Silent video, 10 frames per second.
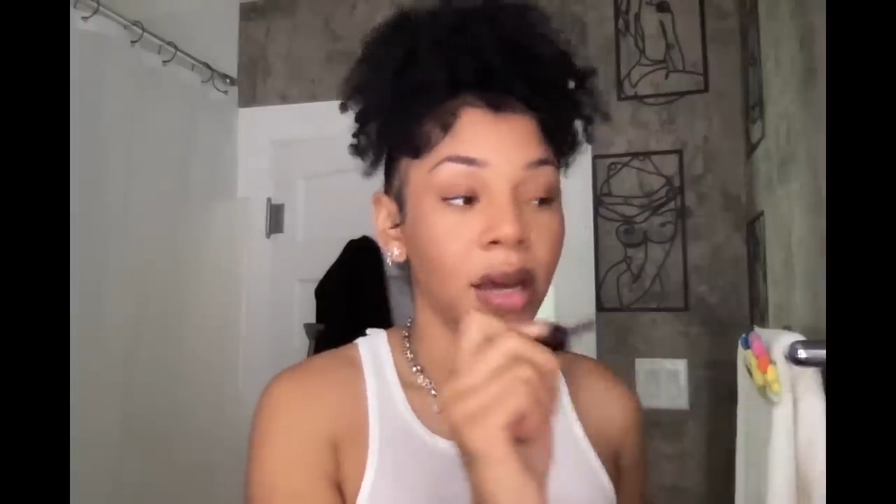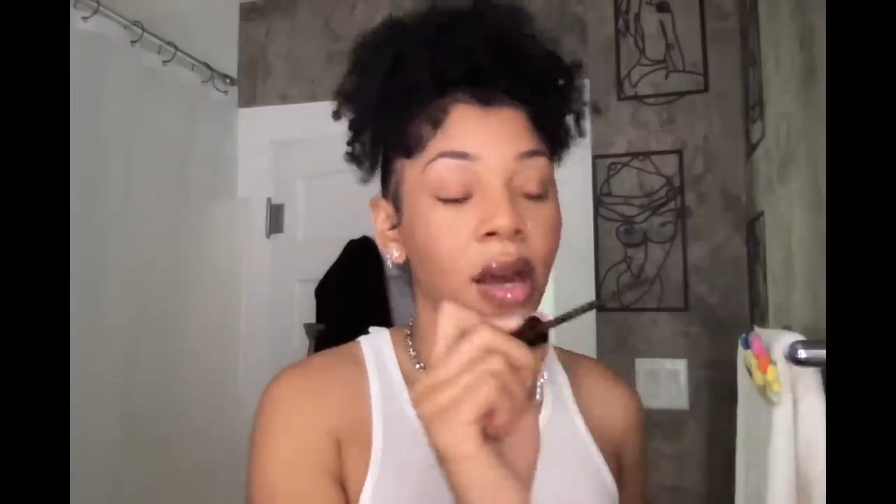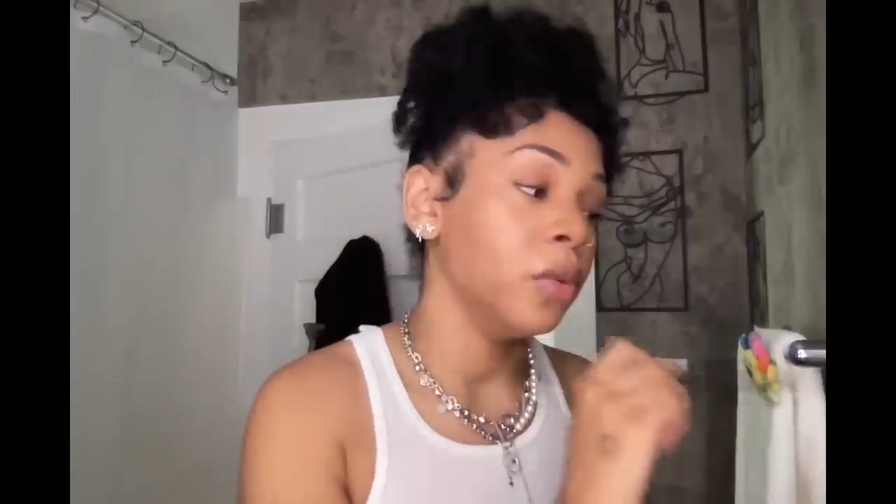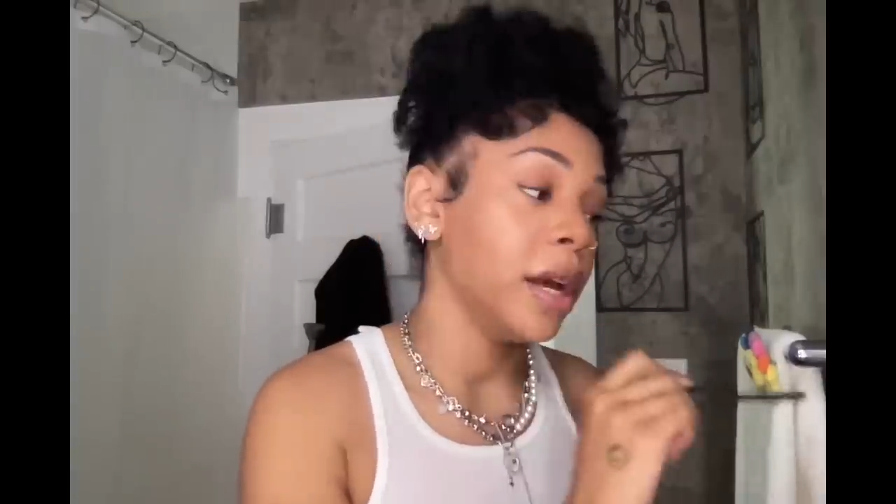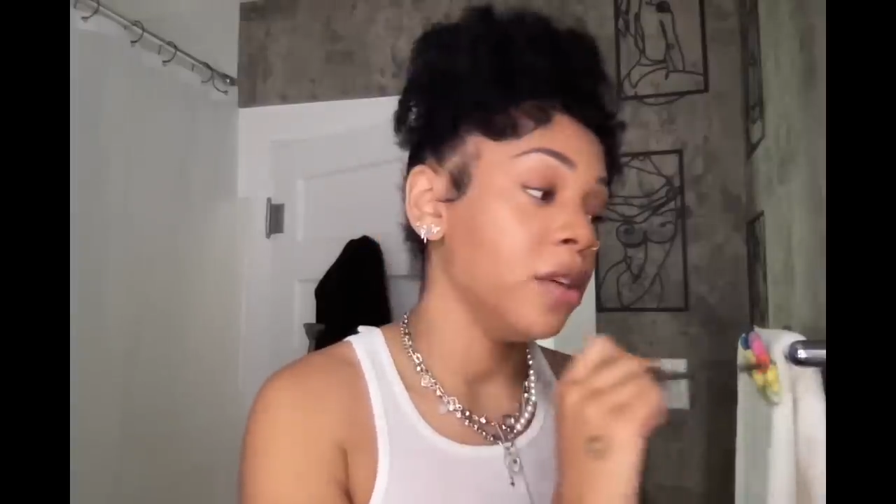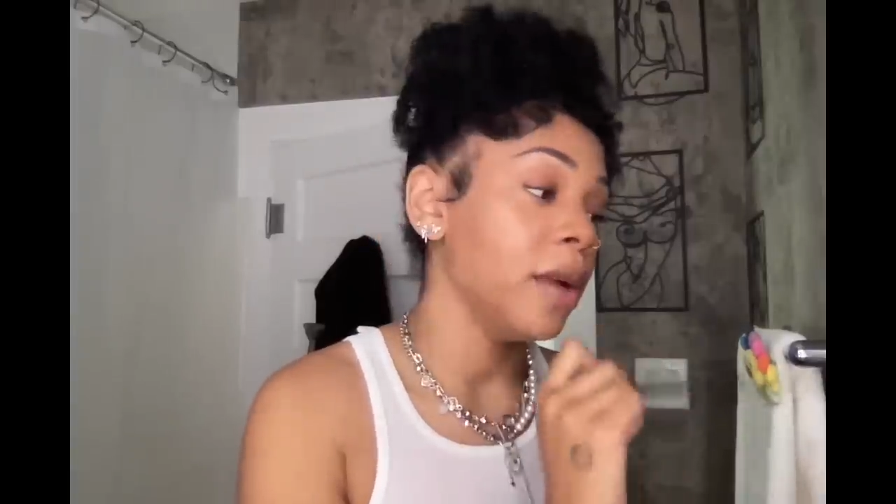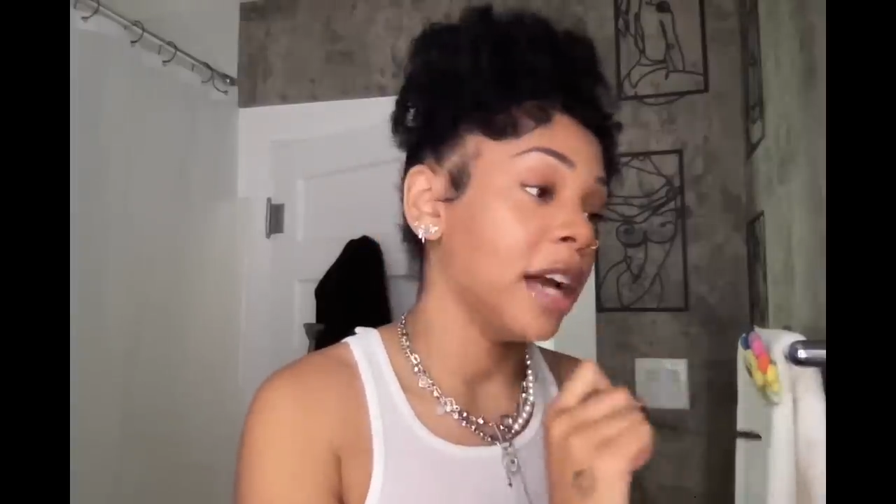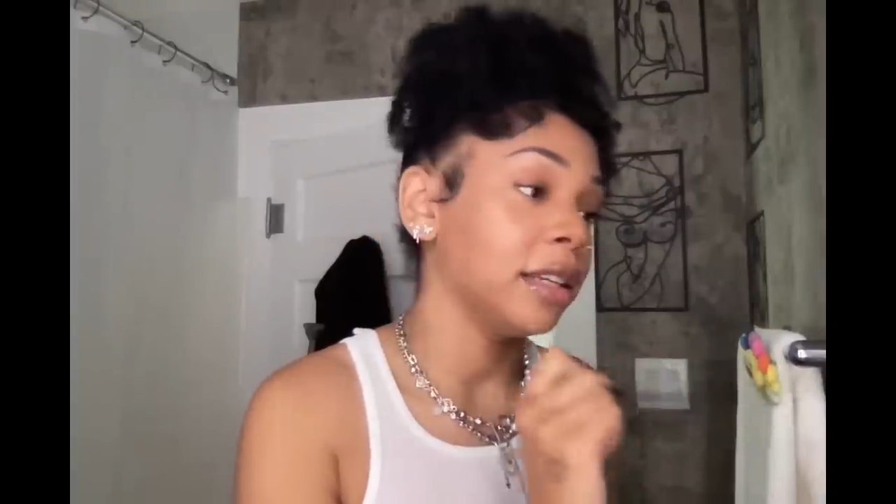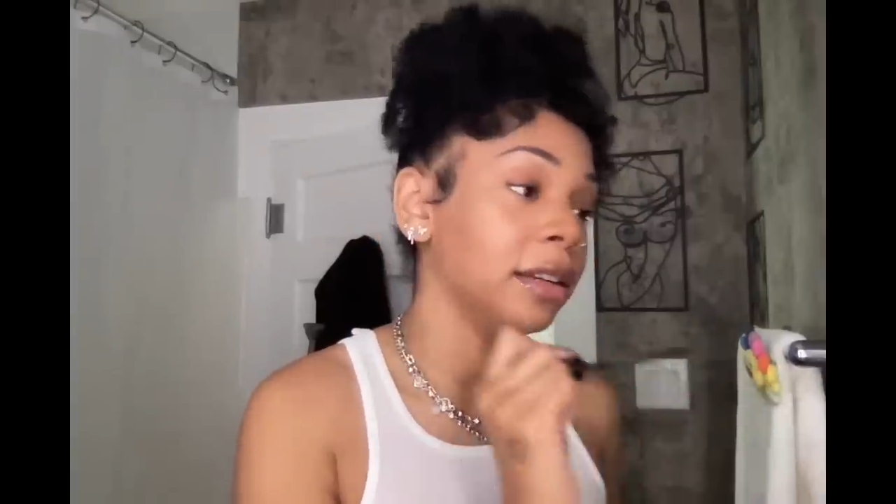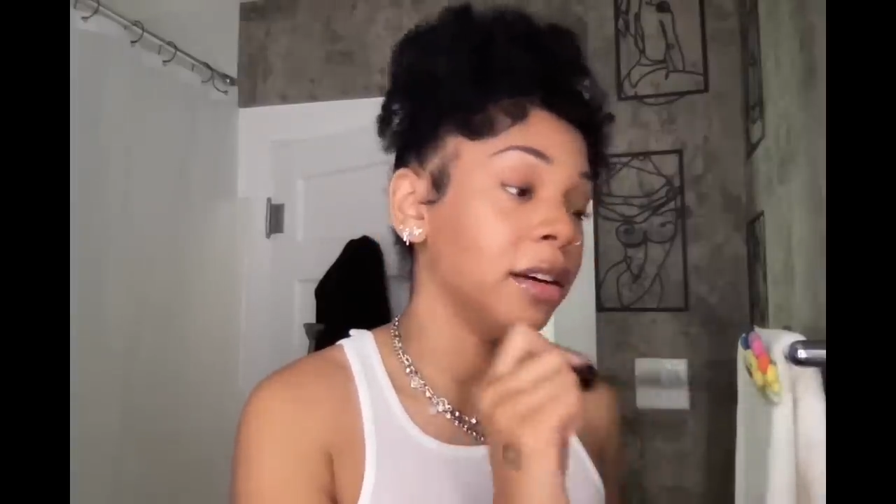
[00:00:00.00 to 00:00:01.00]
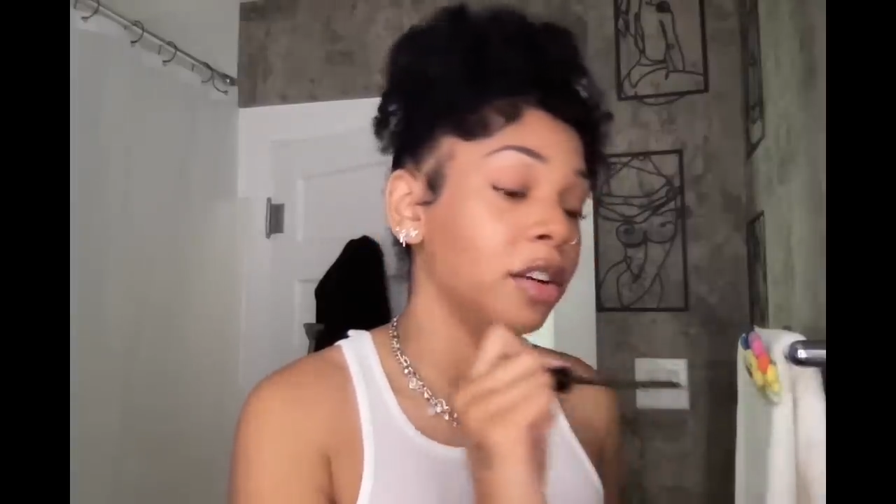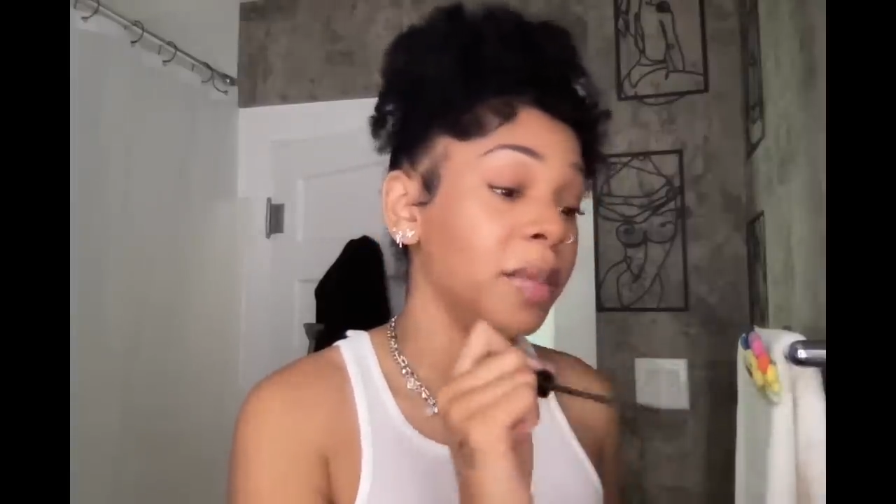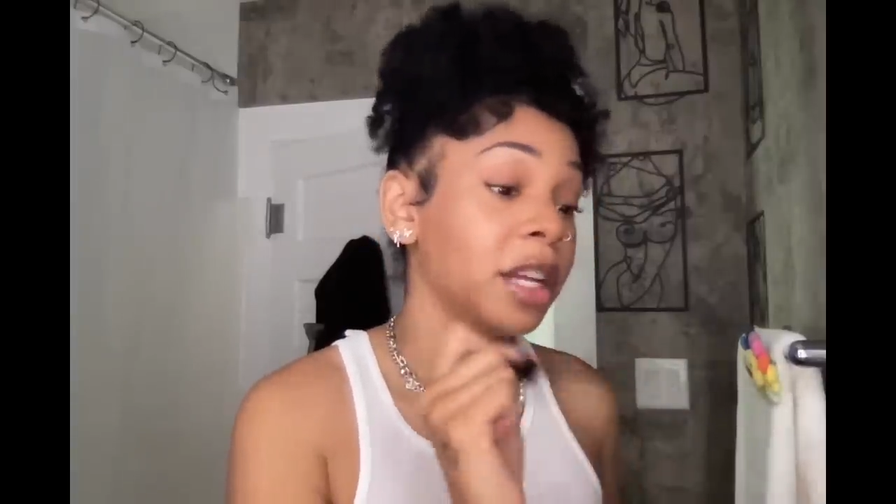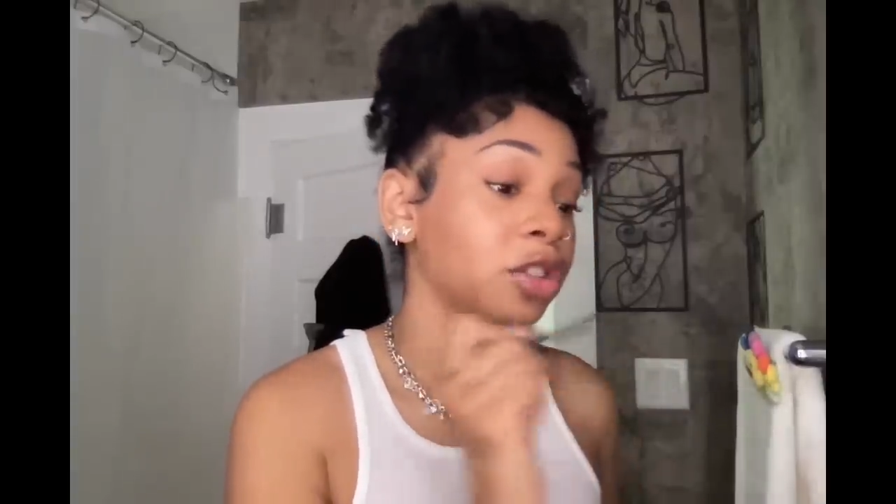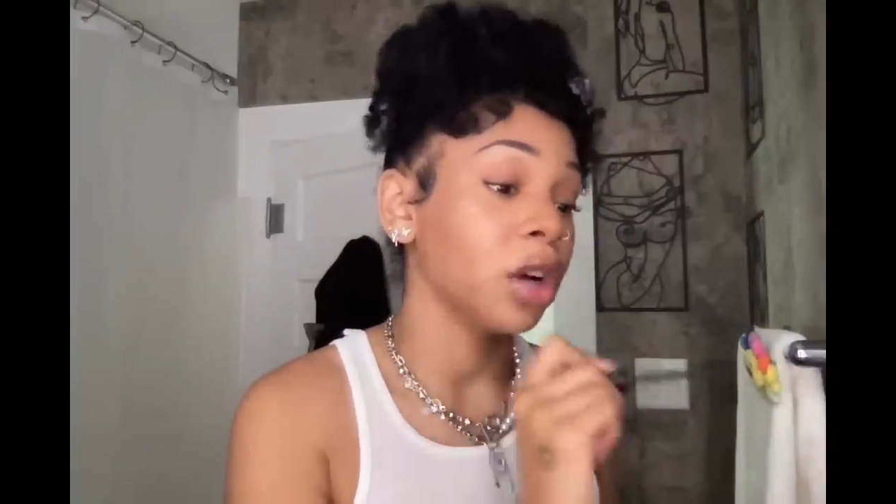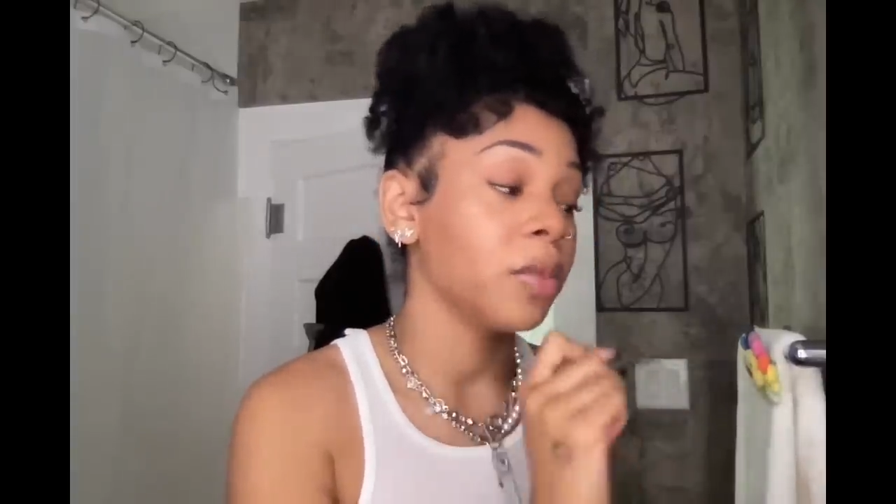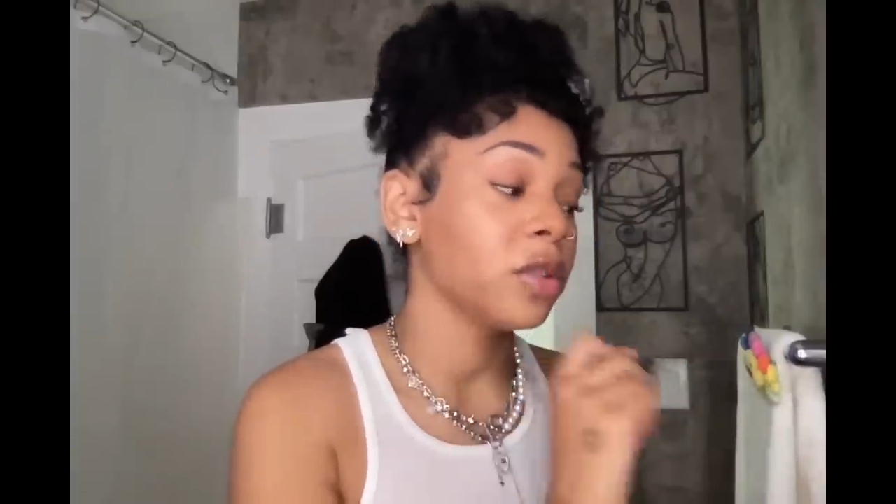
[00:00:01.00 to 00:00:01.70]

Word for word: the way you acted could have been a trauma